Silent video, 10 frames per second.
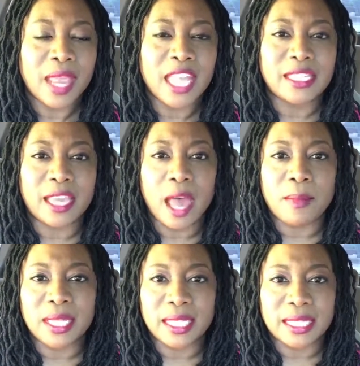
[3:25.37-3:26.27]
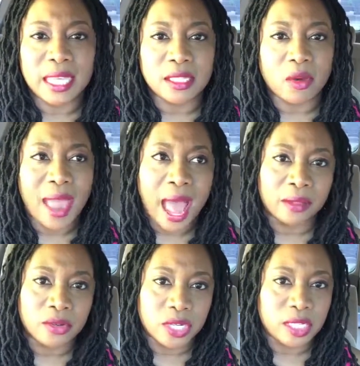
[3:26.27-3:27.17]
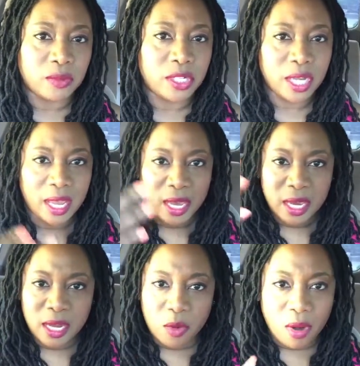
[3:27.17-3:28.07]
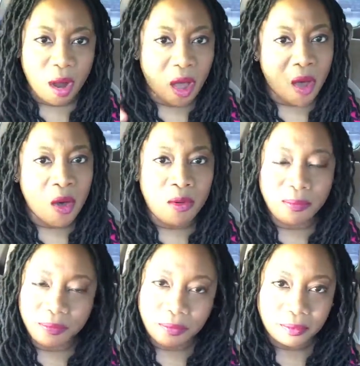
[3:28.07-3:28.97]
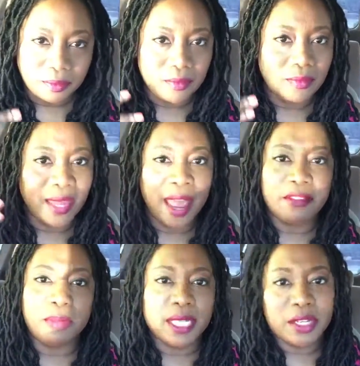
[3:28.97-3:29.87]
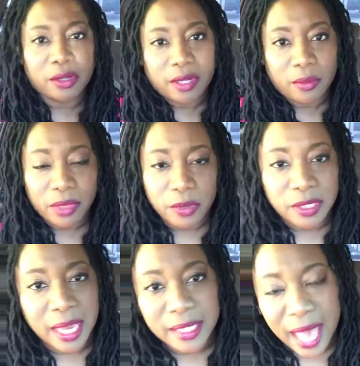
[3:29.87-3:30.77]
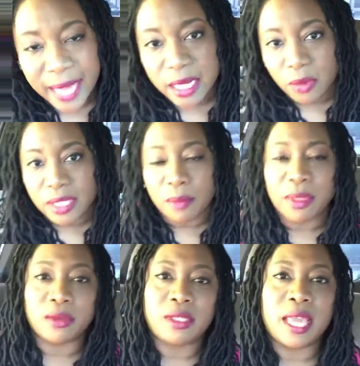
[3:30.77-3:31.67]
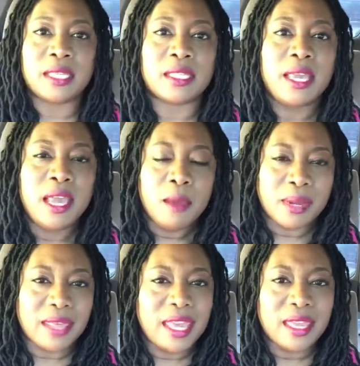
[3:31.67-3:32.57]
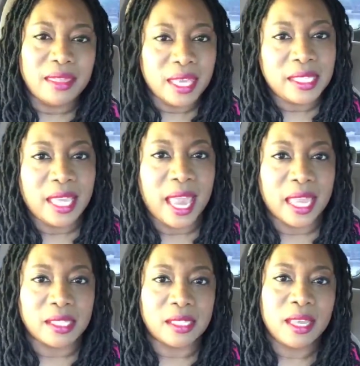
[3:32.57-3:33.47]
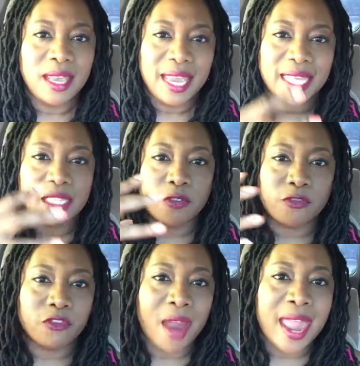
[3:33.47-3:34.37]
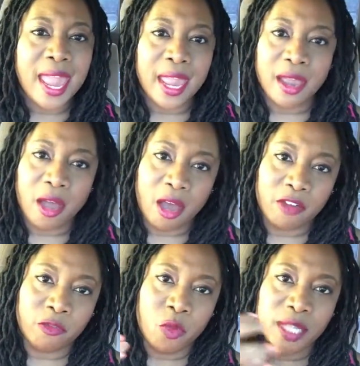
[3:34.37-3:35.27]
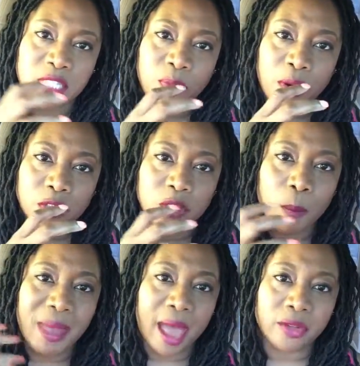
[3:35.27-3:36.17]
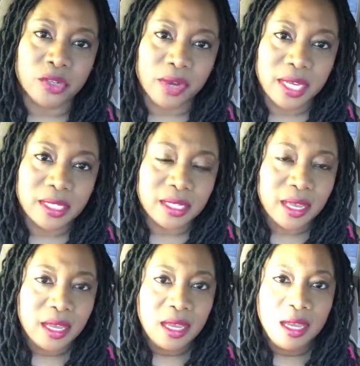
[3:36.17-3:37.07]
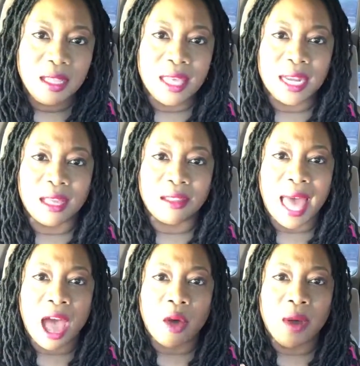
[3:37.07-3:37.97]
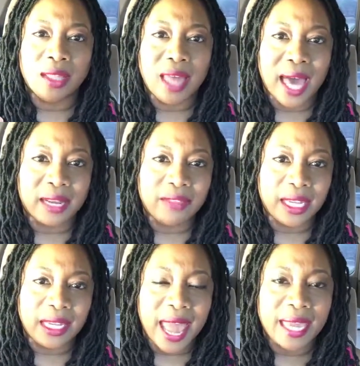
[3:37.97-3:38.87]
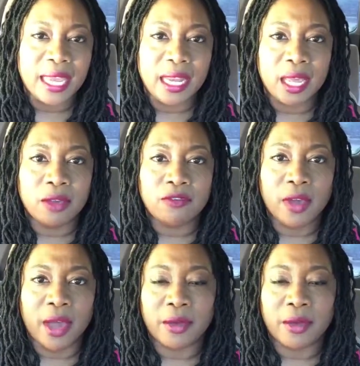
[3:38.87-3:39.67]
and succumbing to seasonal allergies, which, you know, we're all have the potential to deal with those things. I deal with some of those things, but I think in this case, it's a fraying of one's personal boundaries that allow a lot of the negative